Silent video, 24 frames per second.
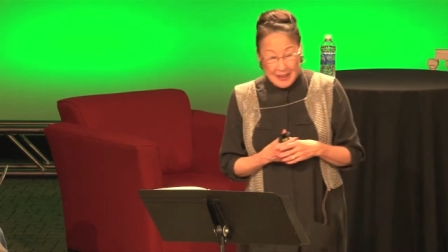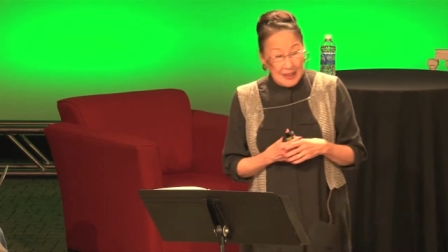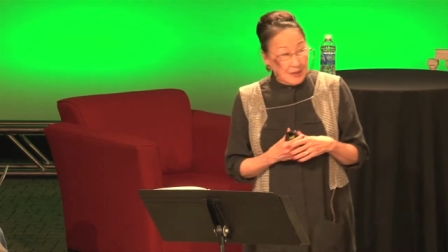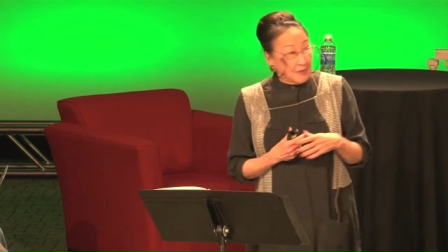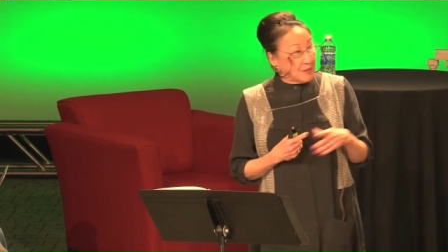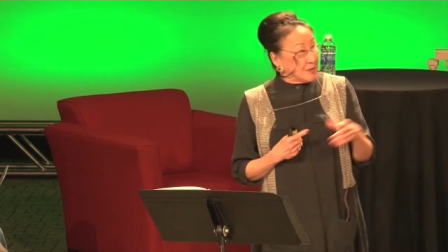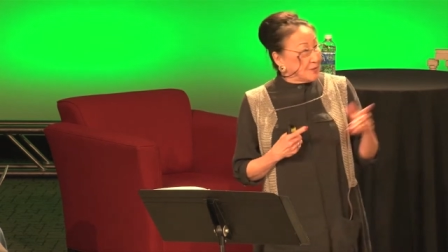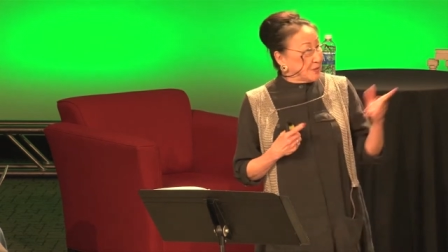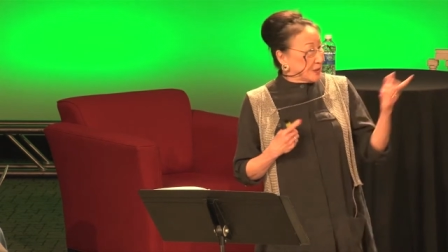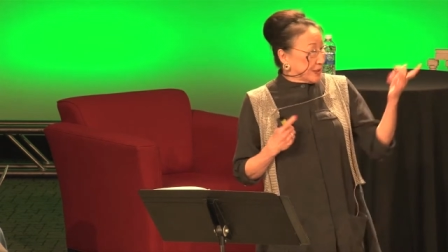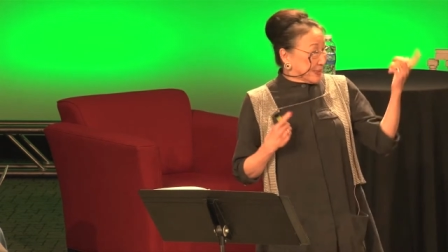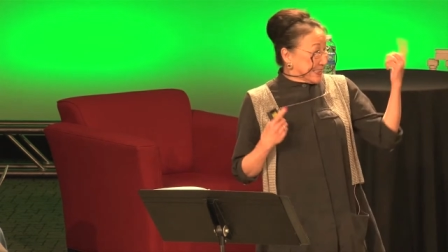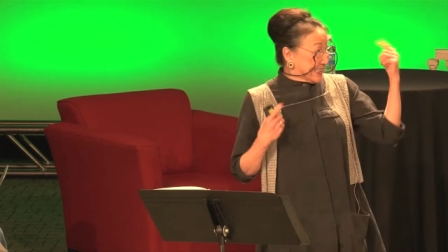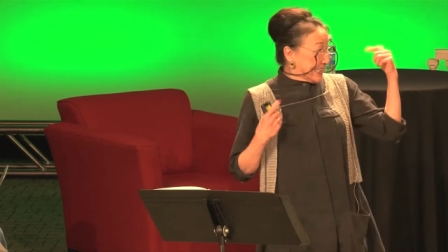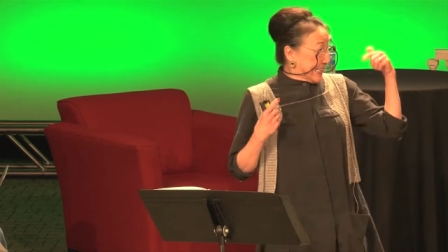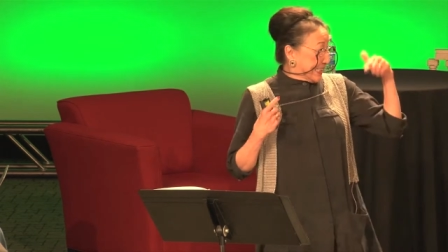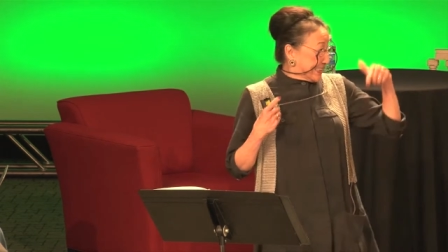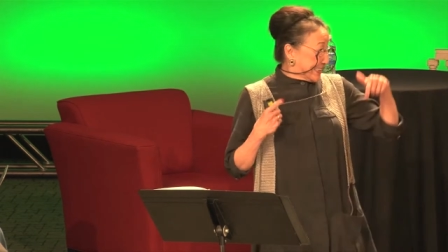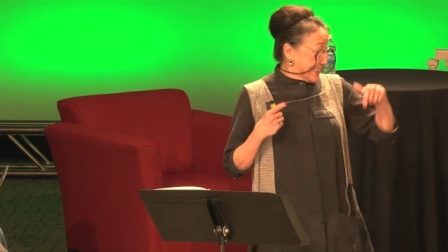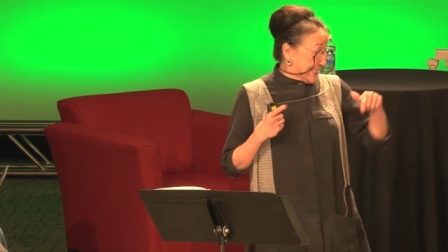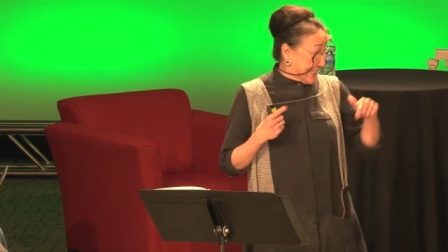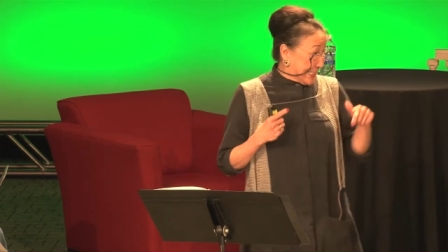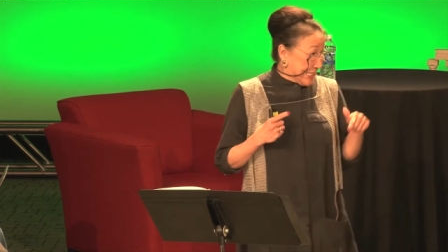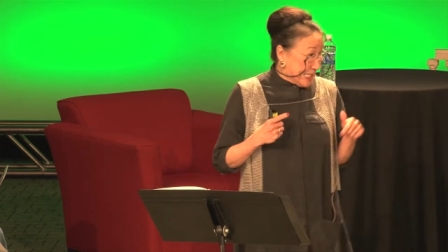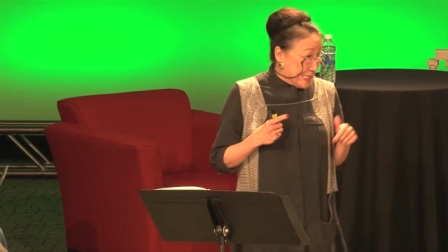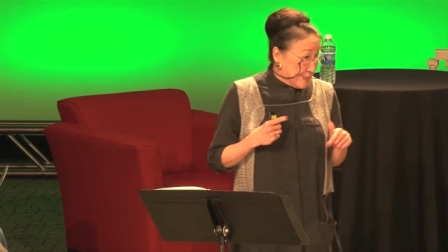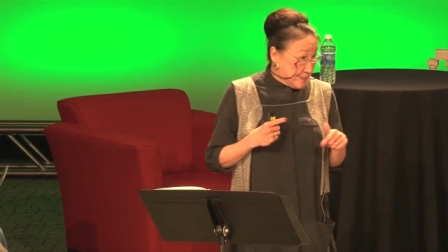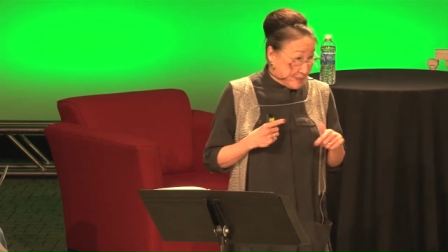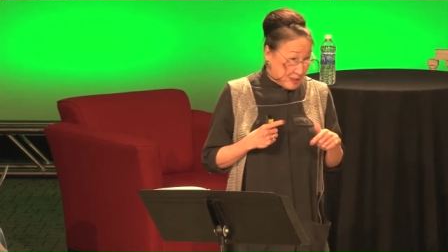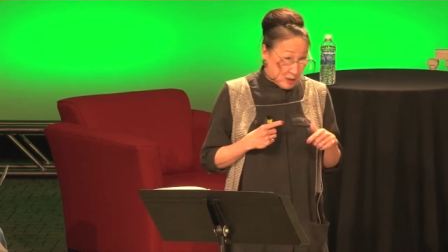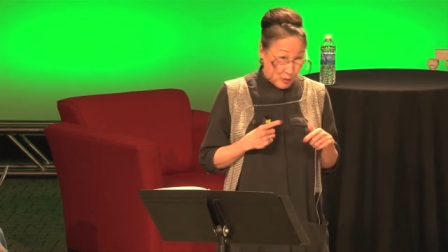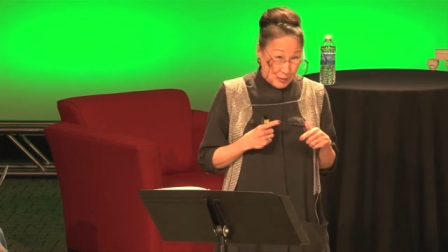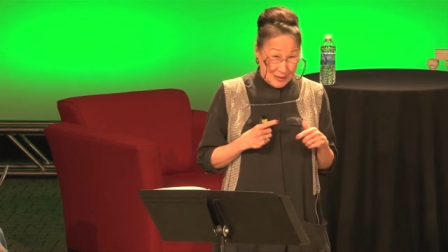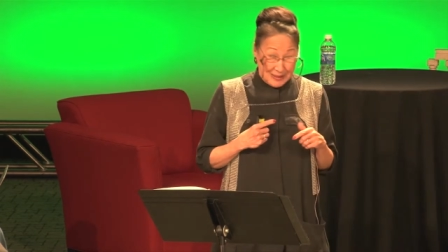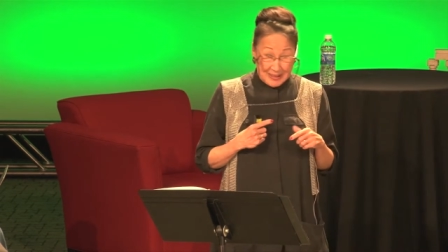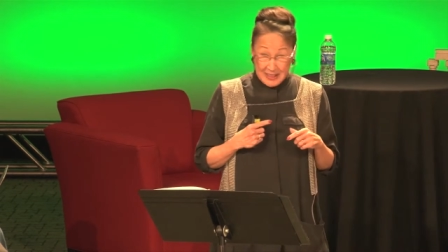first as an
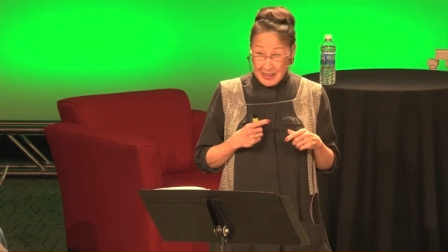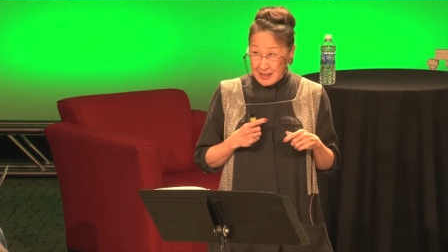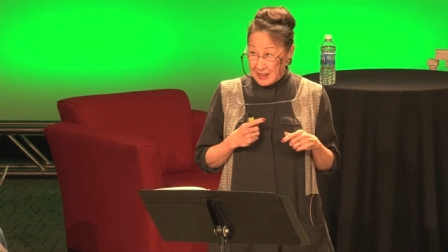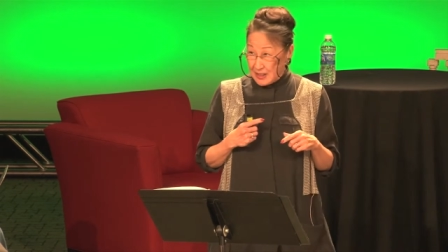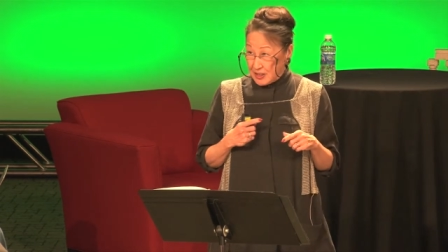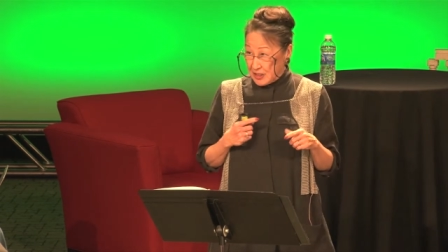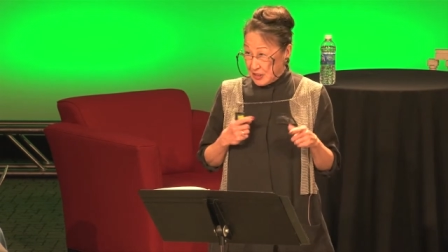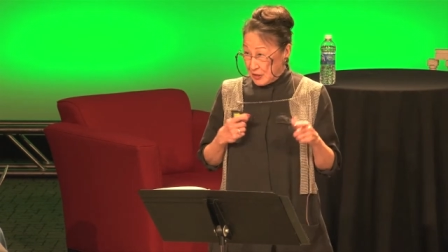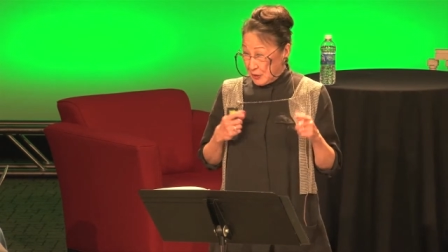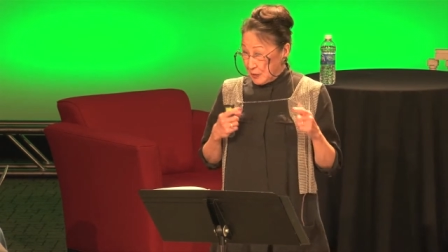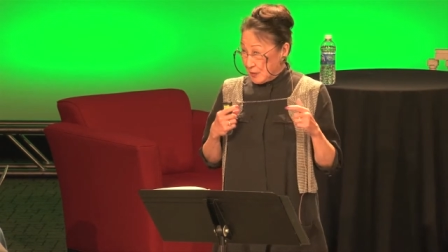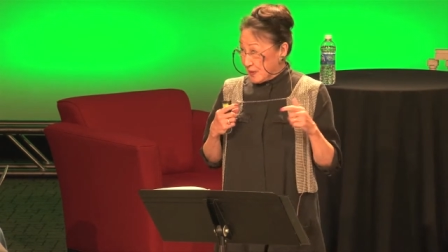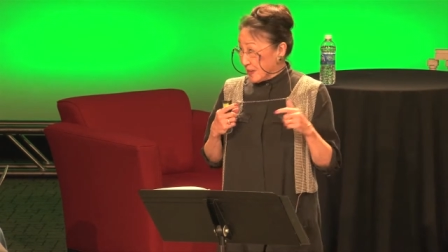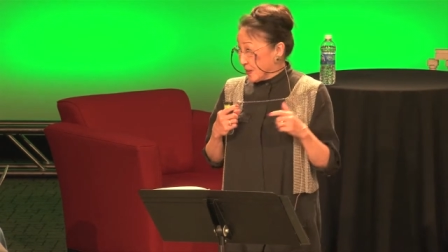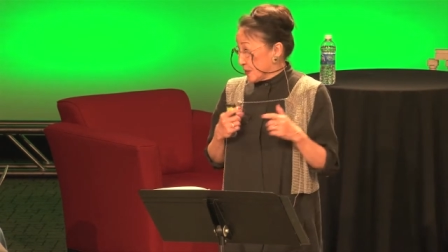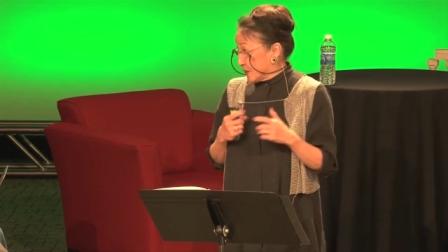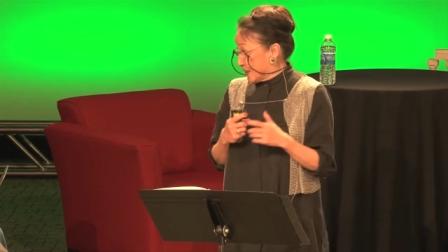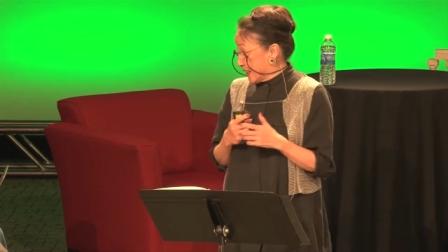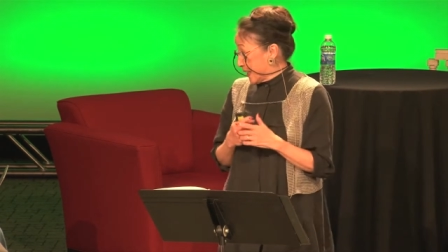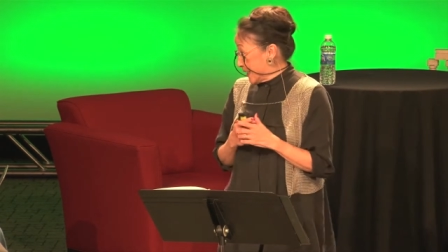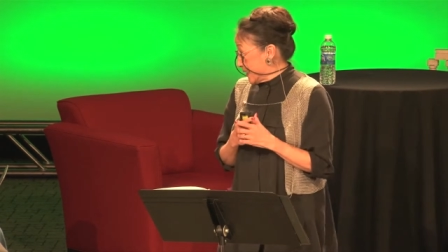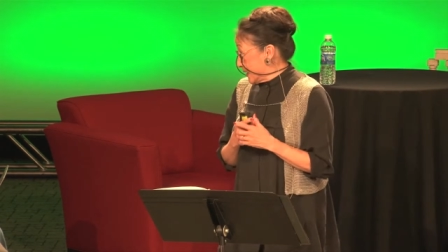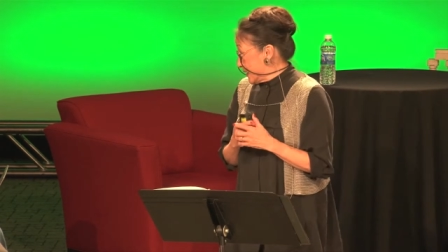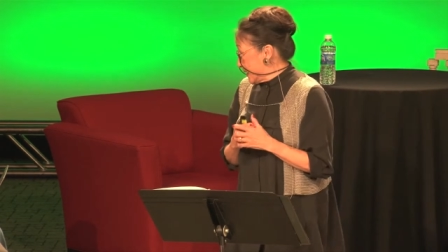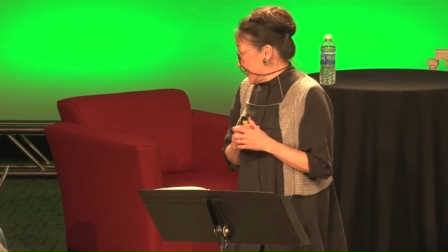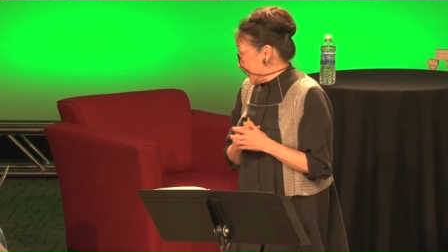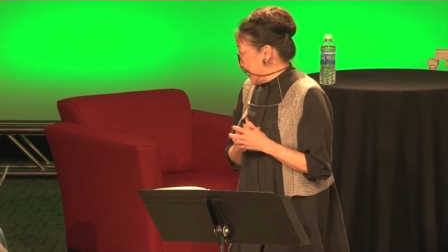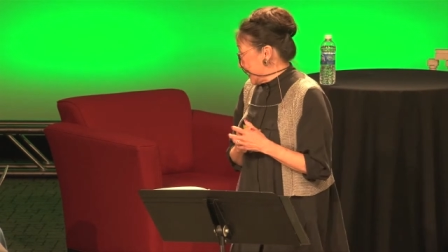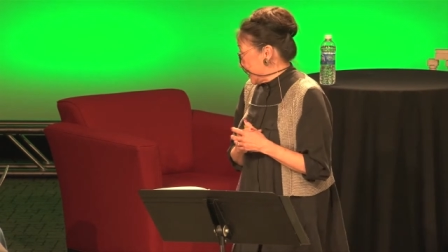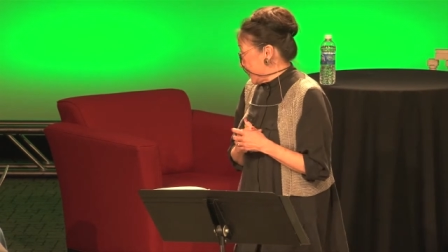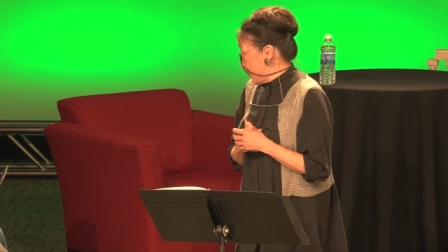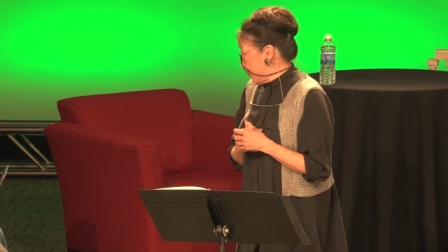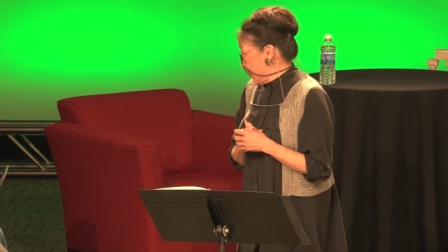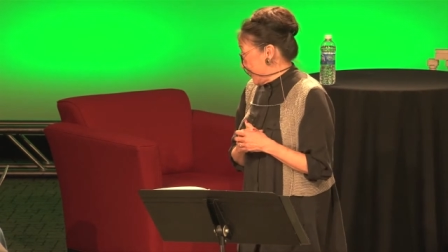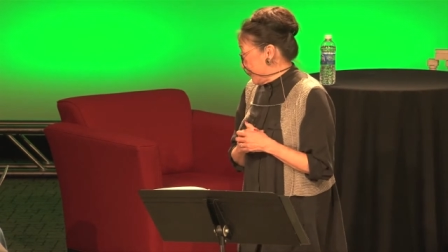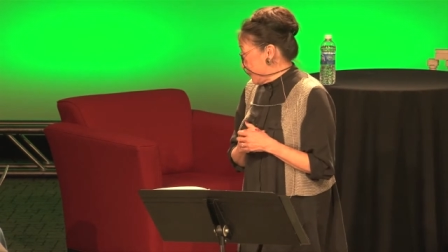immigrant to the United States
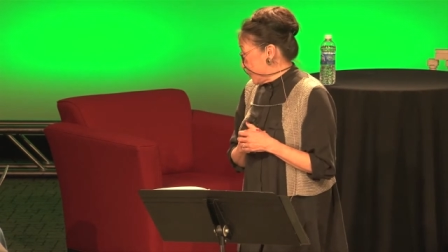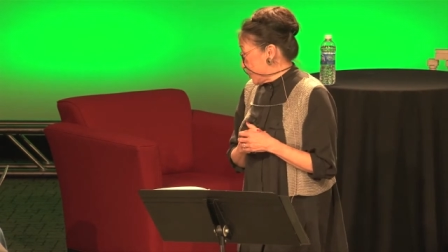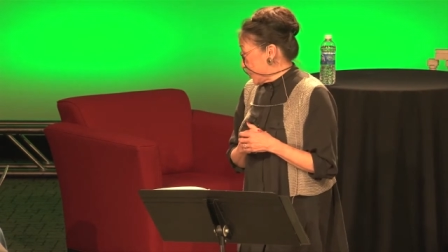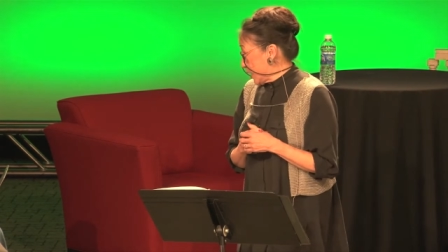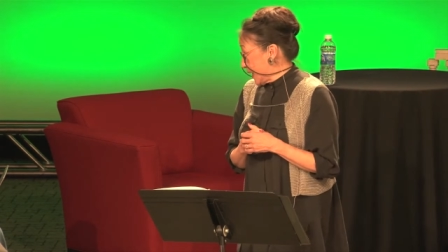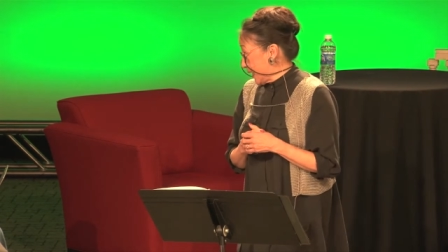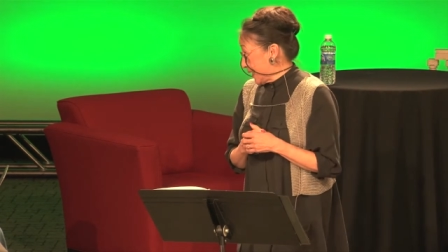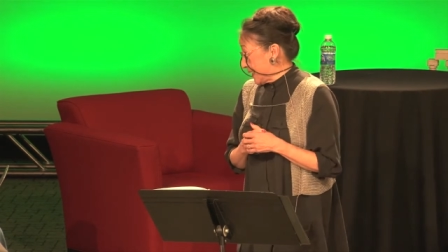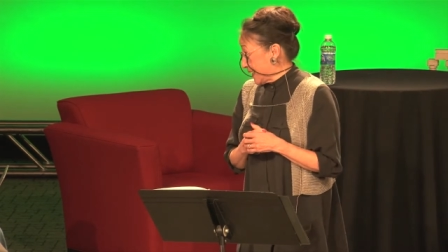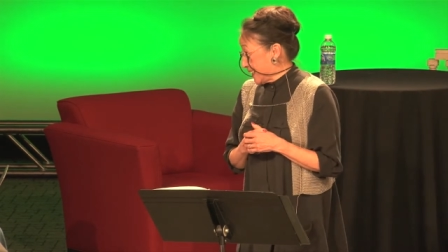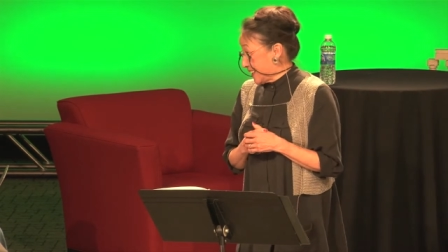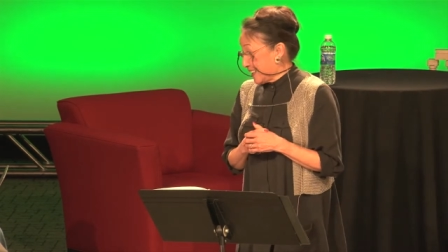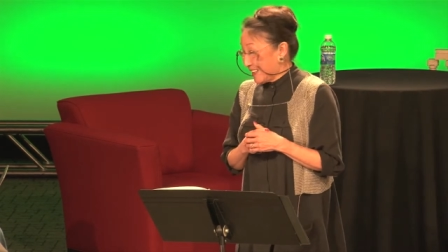from China,